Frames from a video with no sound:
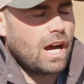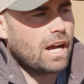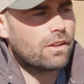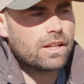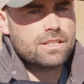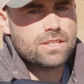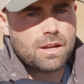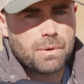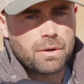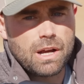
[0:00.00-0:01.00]
I like to
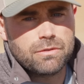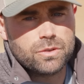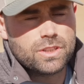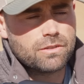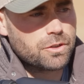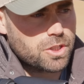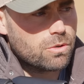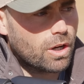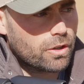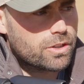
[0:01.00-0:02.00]
sight my rifles in for
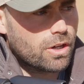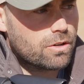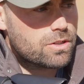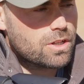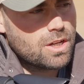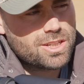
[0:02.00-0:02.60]
200 yards,